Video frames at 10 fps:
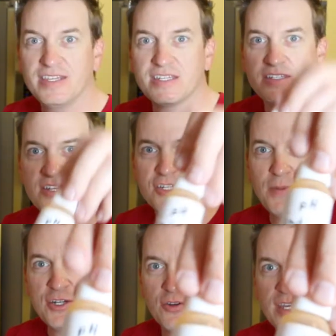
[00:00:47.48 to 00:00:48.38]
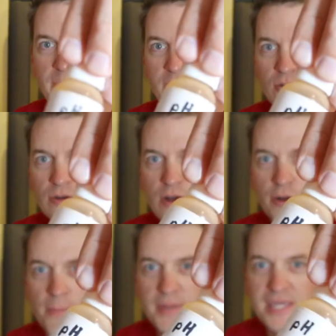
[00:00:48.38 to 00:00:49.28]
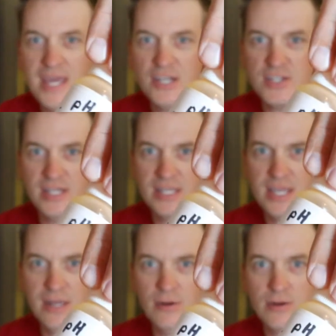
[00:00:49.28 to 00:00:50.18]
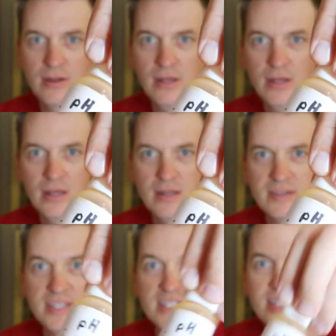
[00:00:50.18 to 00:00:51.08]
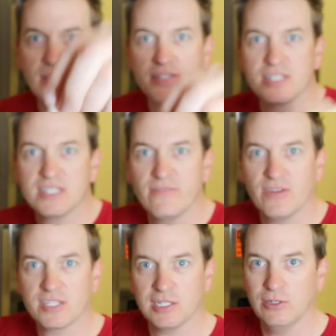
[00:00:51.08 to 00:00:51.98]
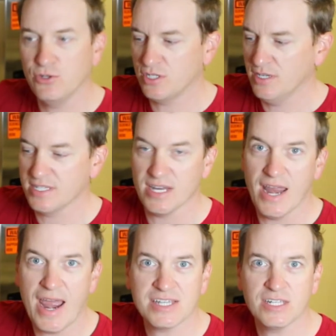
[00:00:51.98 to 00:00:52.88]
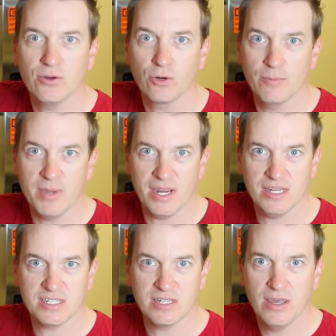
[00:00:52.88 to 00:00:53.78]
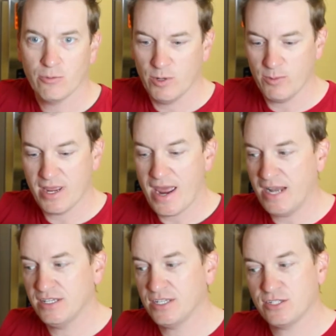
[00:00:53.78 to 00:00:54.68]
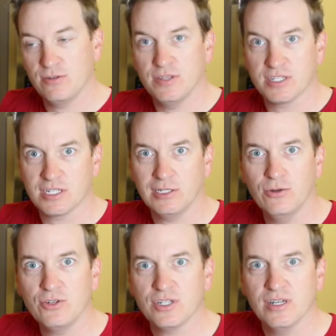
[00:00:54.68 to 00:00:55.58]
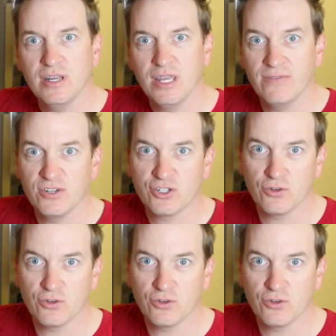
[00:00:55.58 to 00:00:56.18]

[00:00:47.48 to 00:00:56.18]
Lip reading: This is a special chemical called a pH indicator. This tells us if a solution is an acid or a base. When we add this to the solution, if it